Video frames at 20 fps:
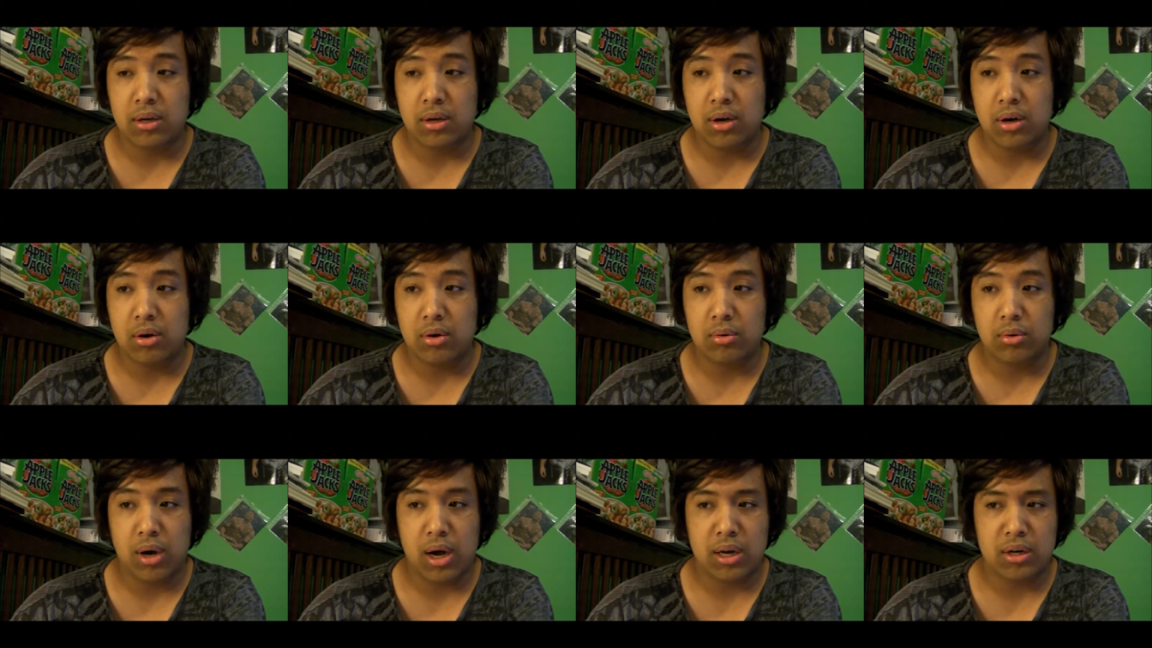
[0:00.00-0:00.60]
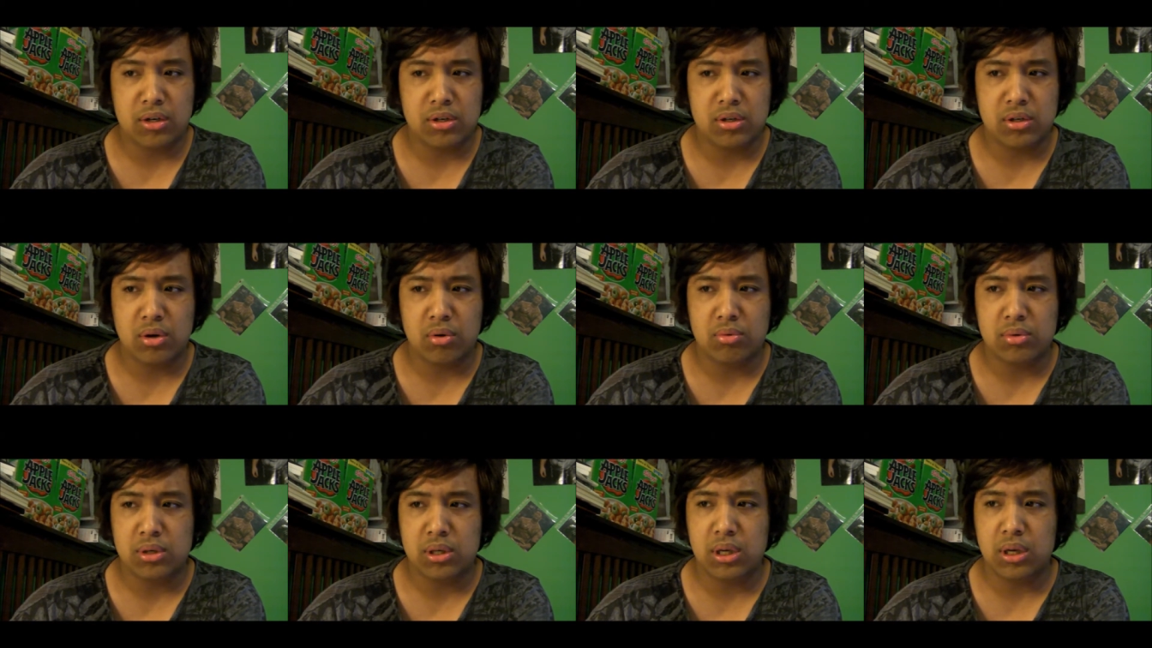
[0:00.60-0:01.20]
You know, I just
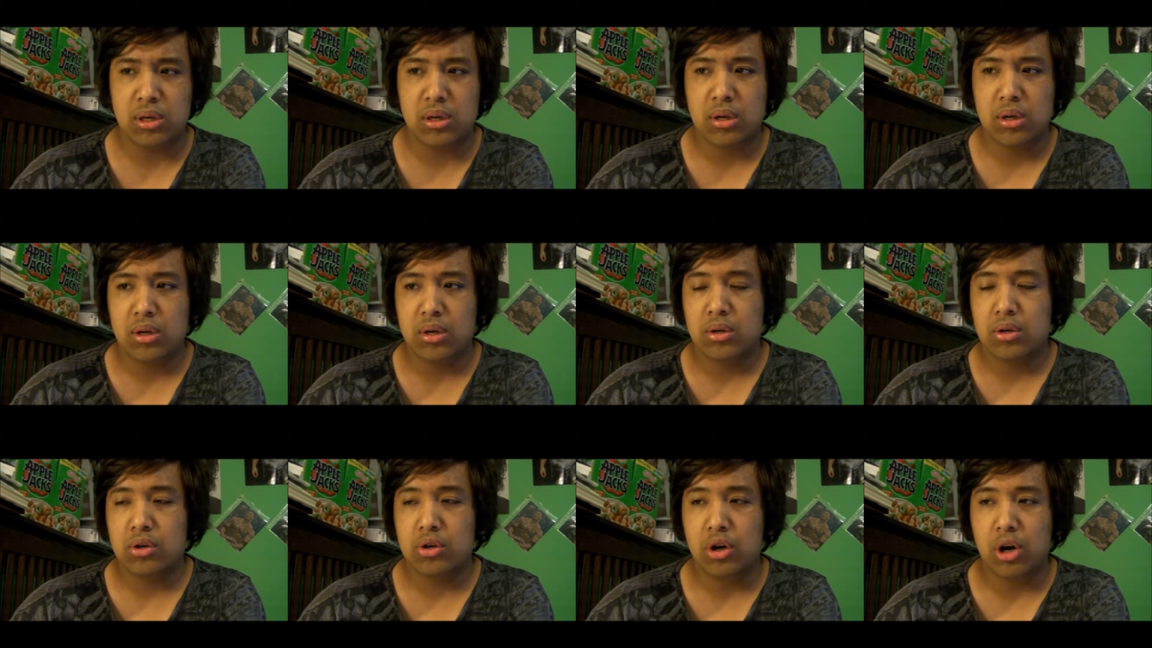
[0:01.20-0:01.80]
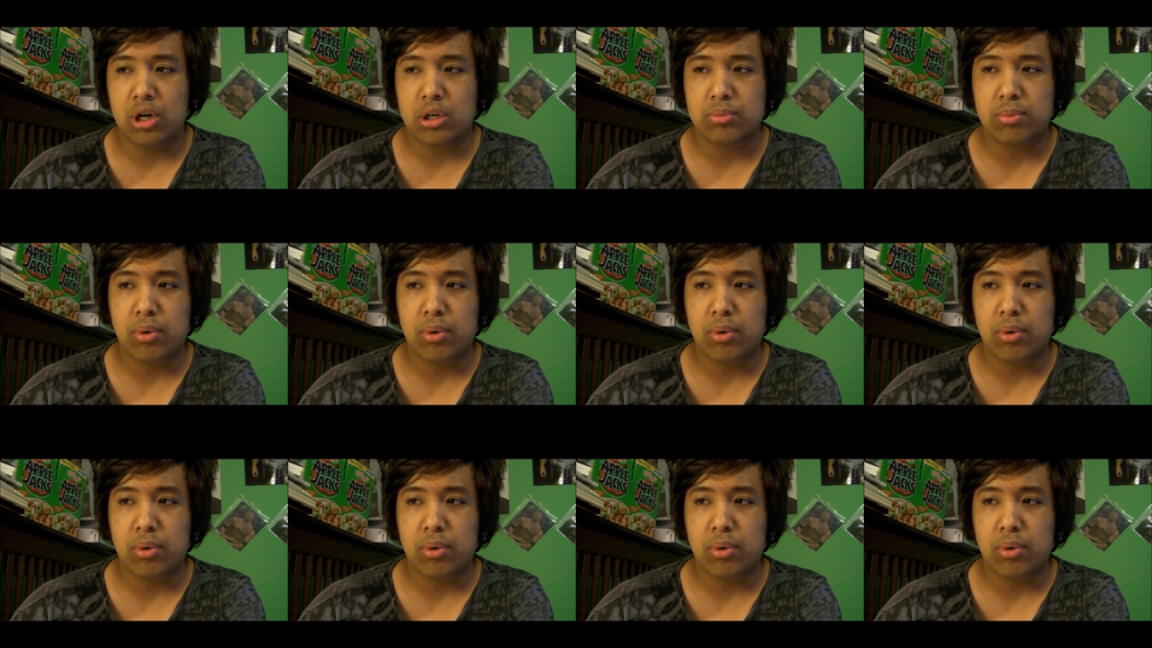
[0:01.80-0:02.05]
don't see Josh